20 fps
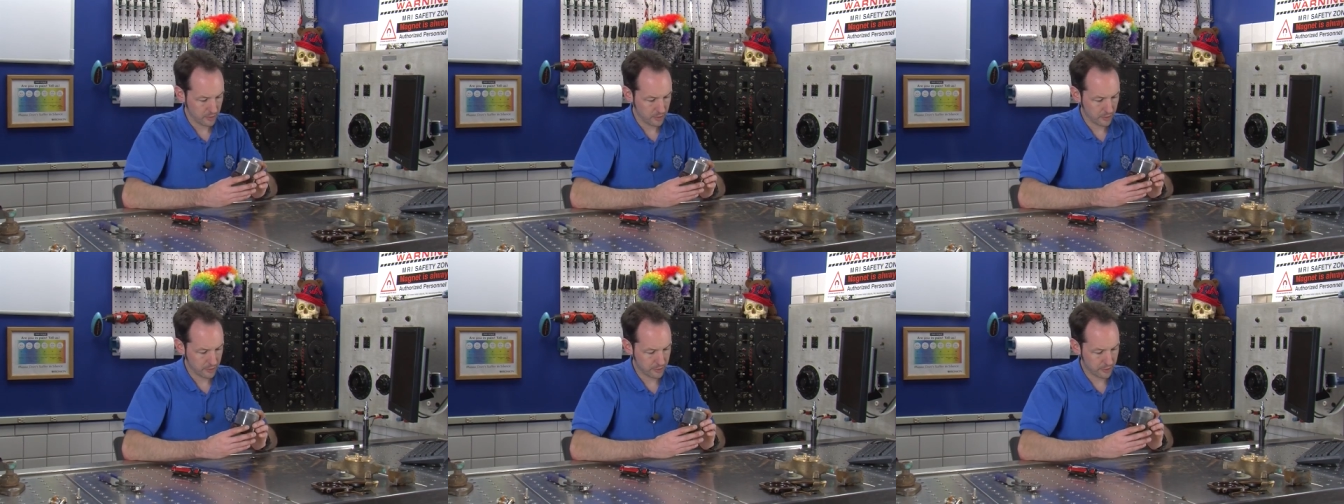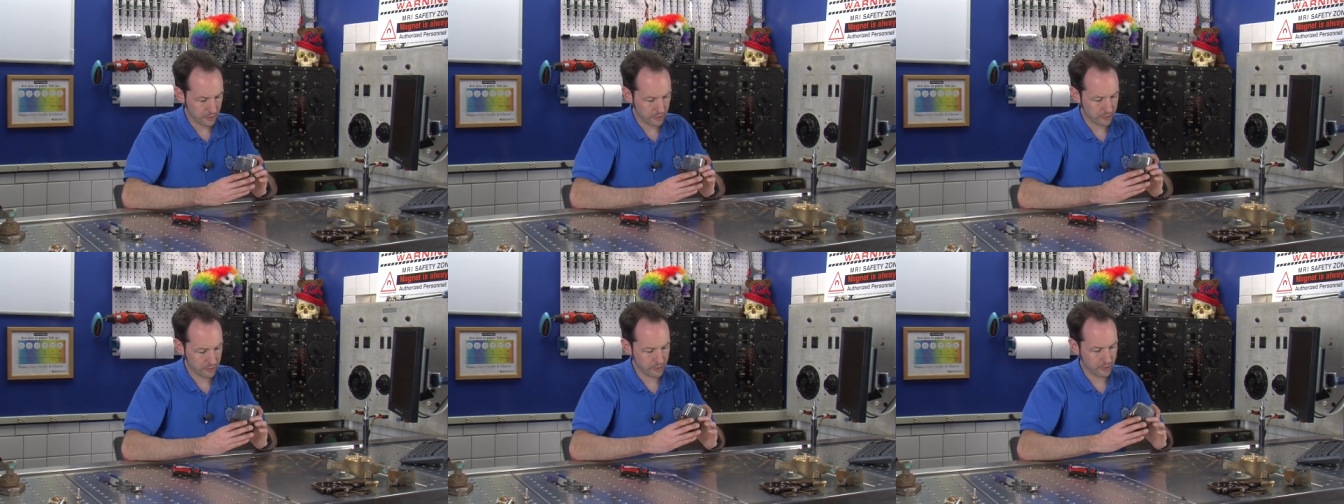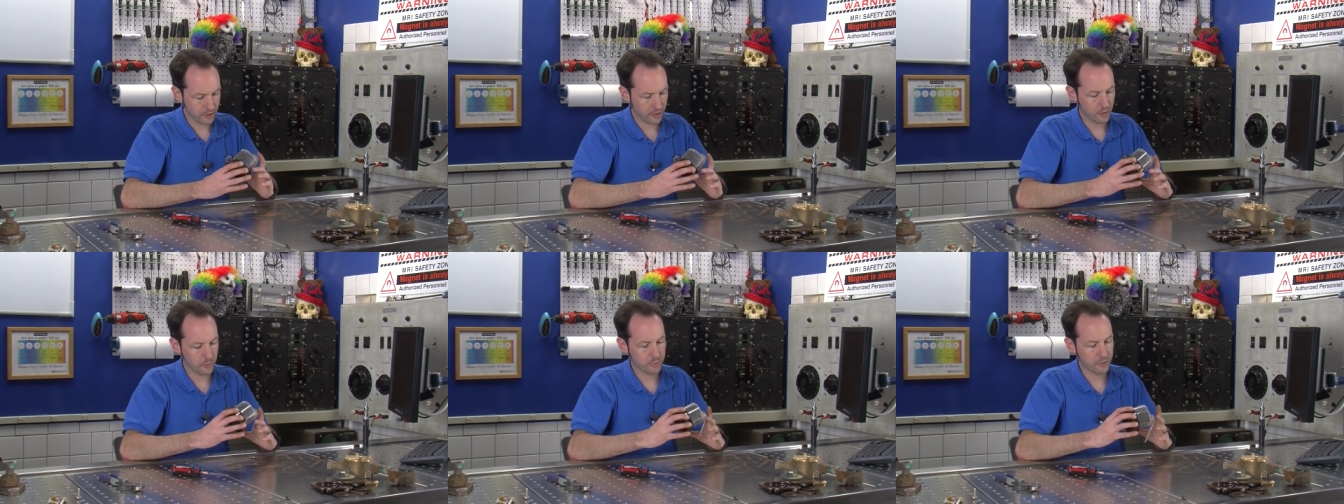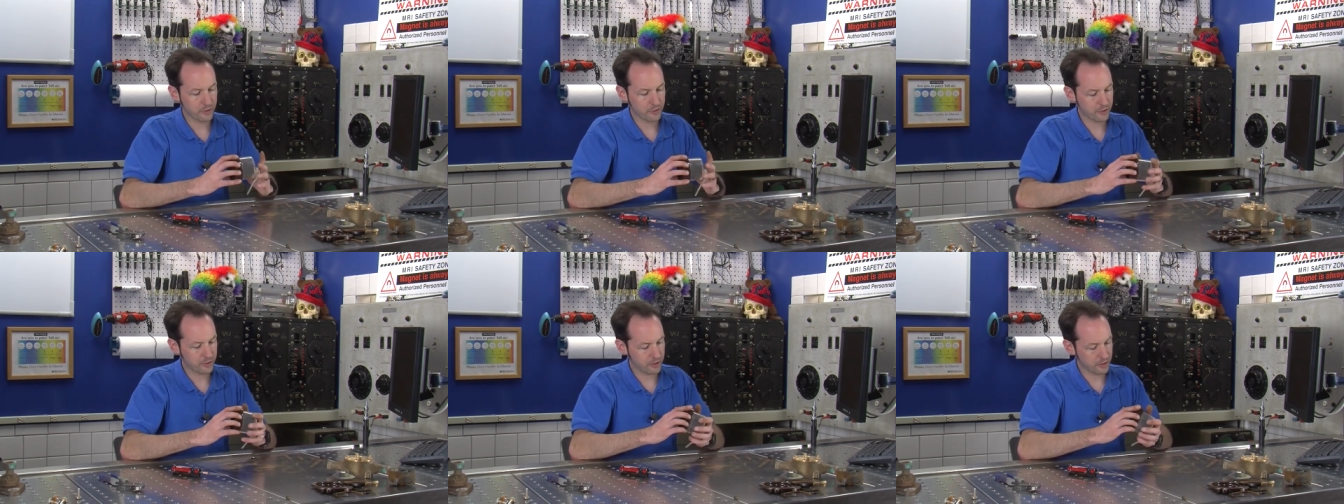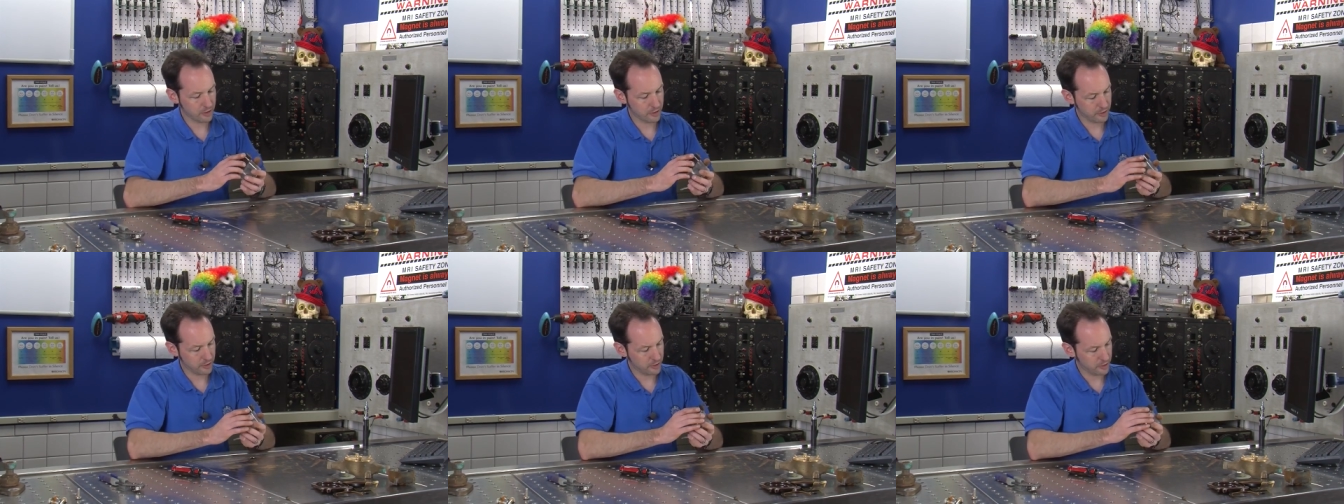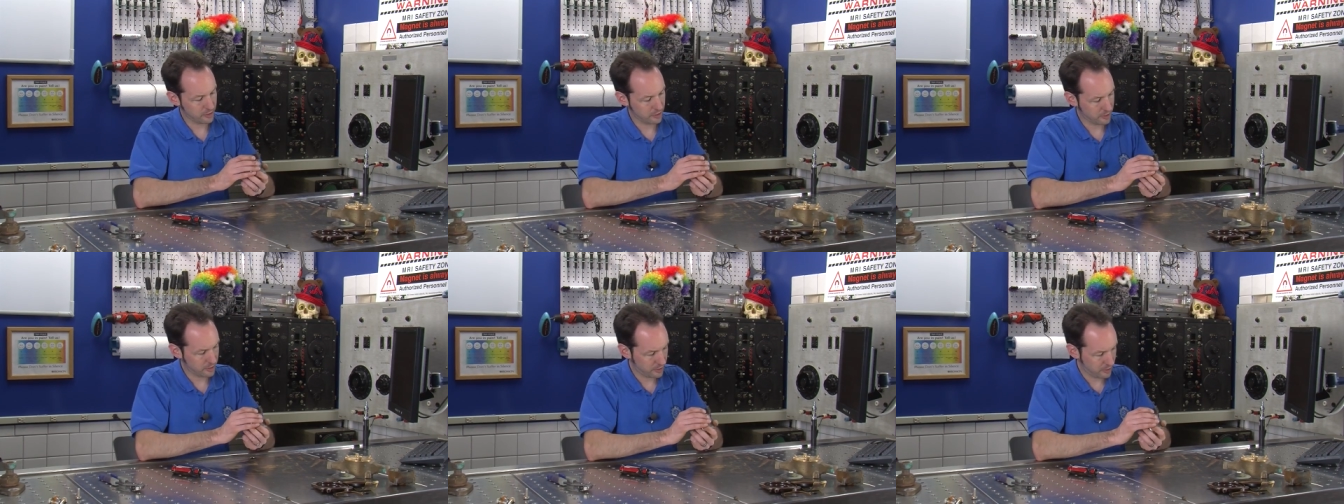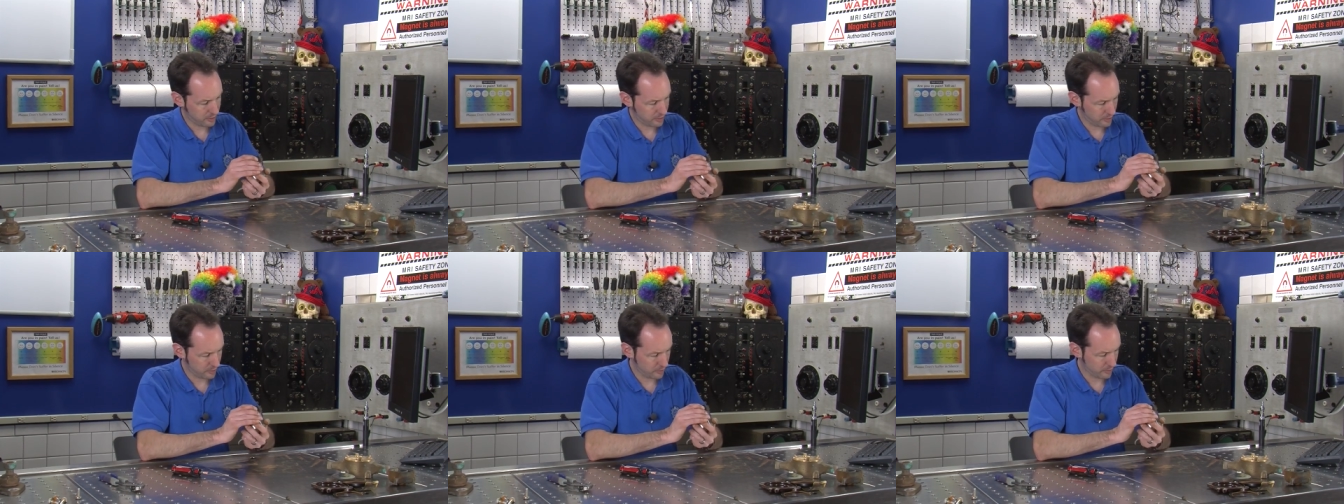It doesn't help us get into
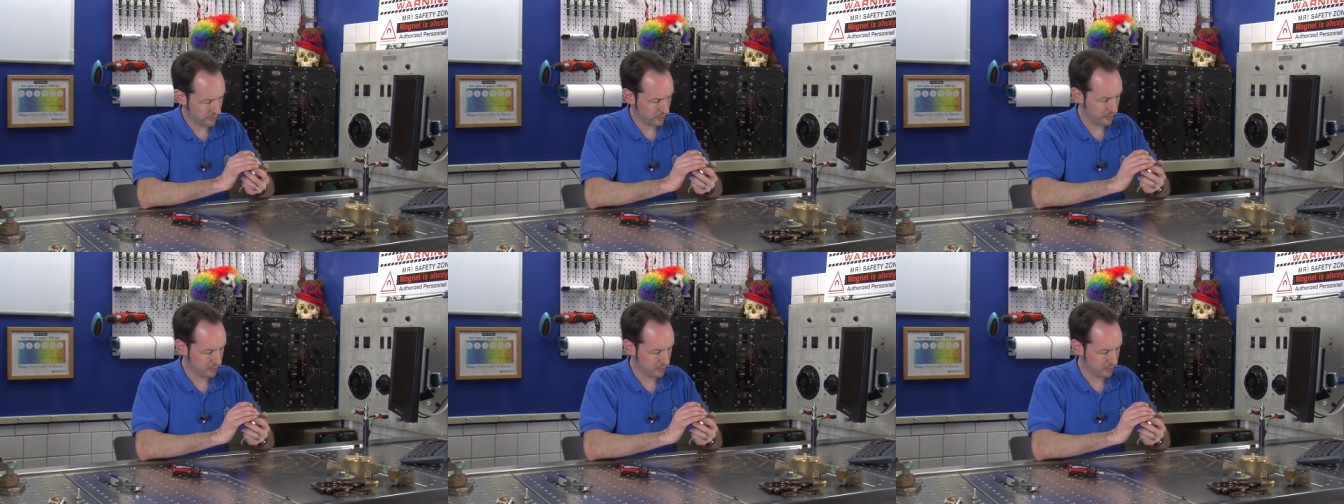here,